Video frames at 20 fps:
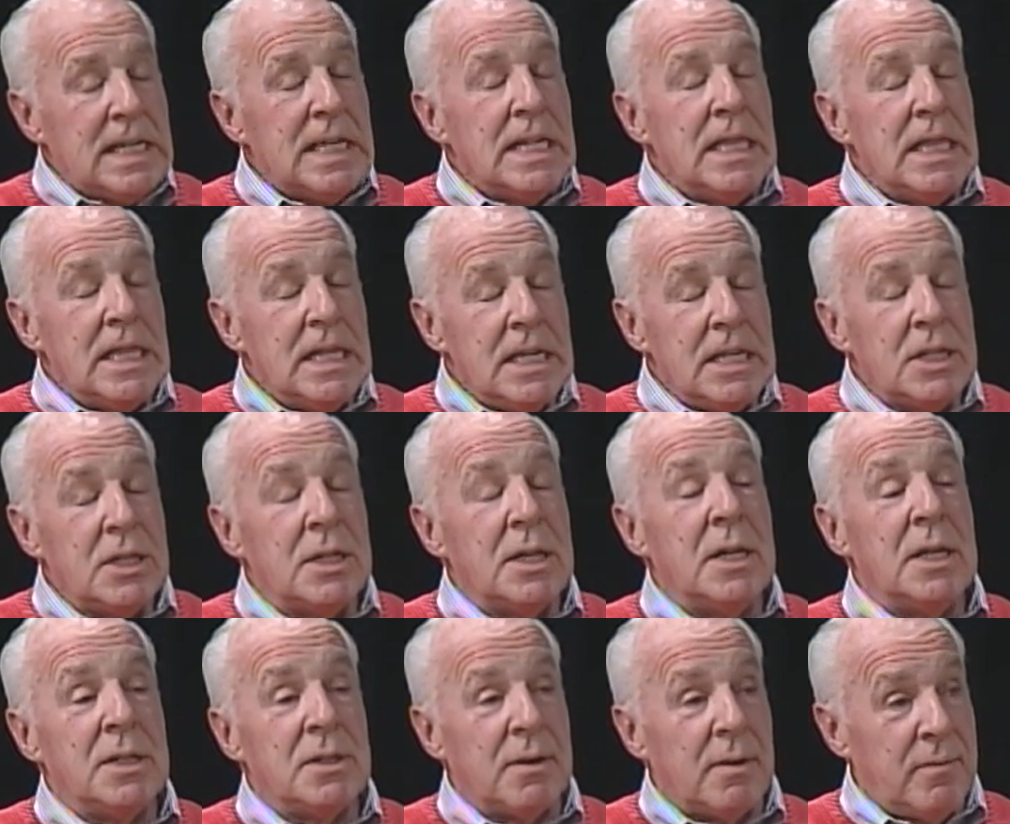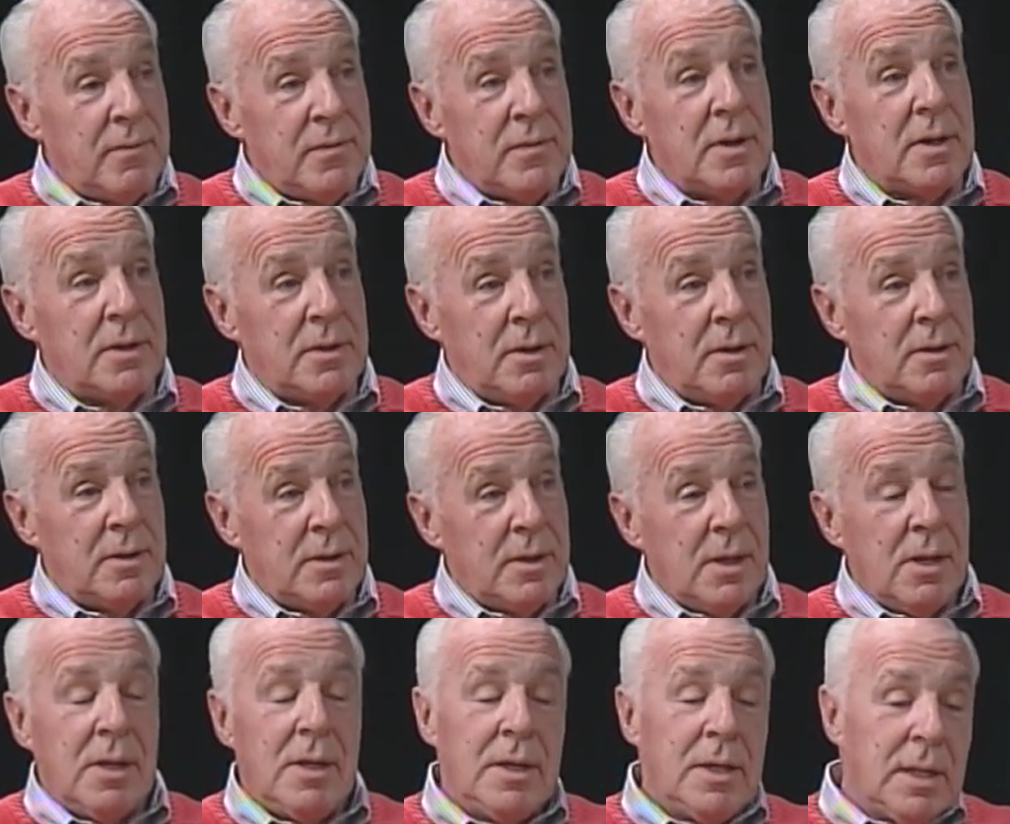this is fun.
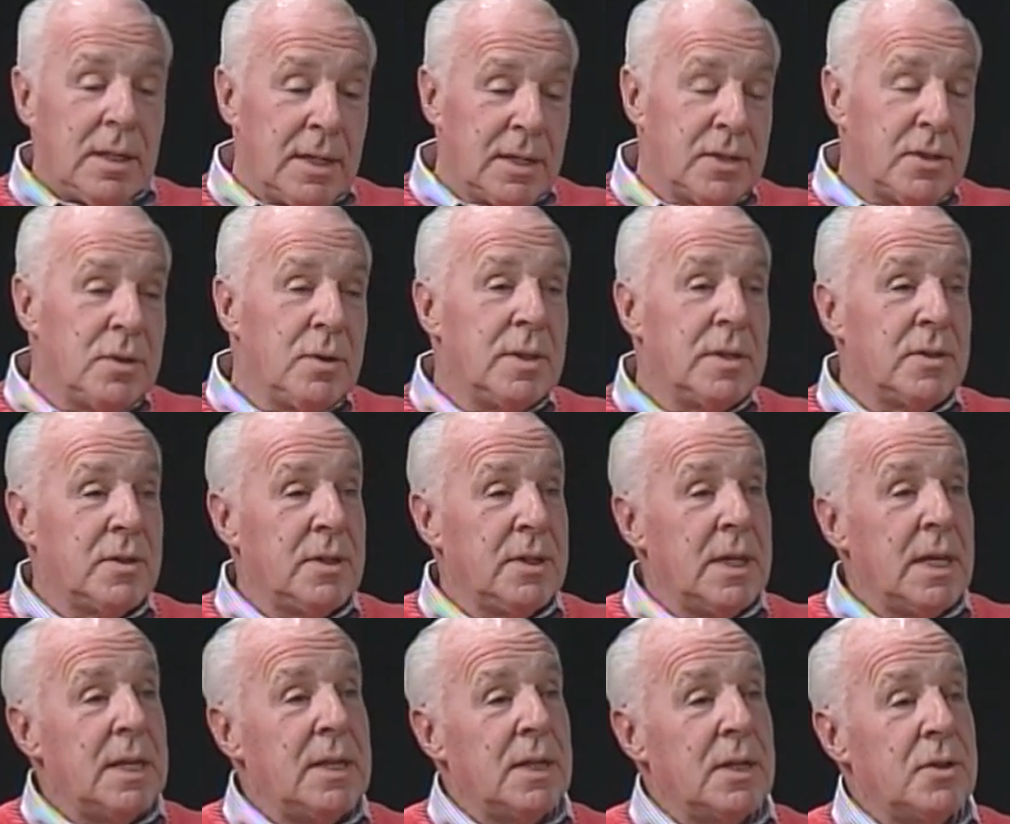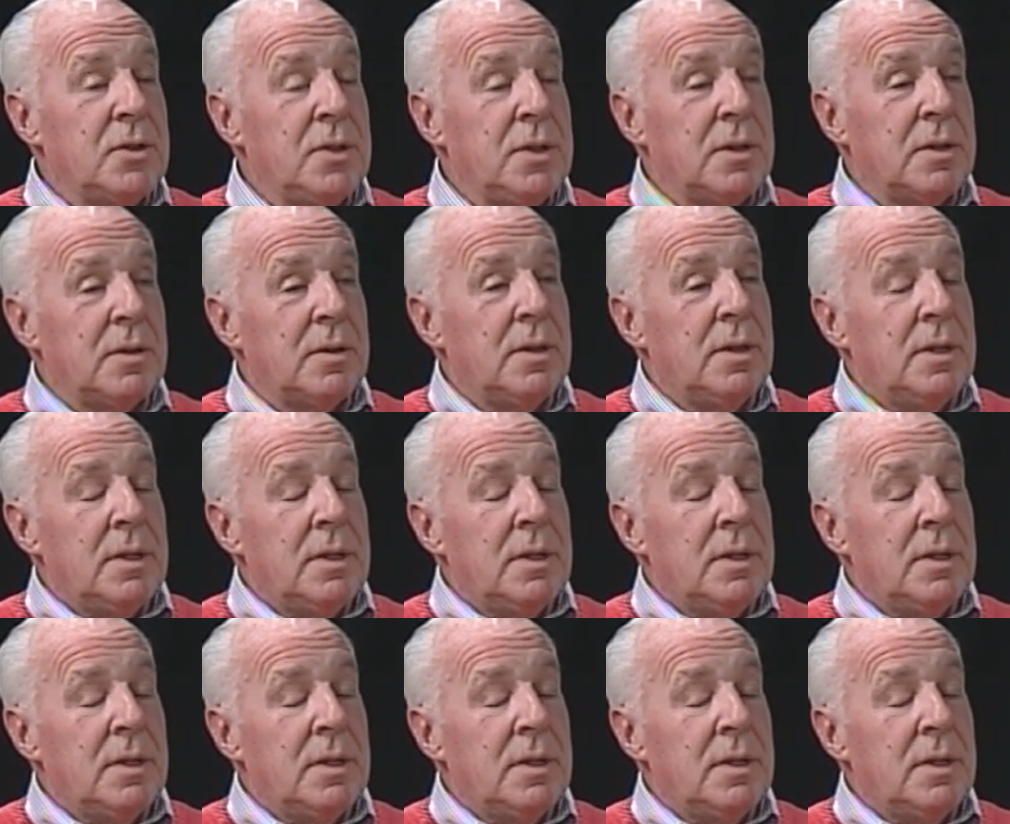Let's do this again next year.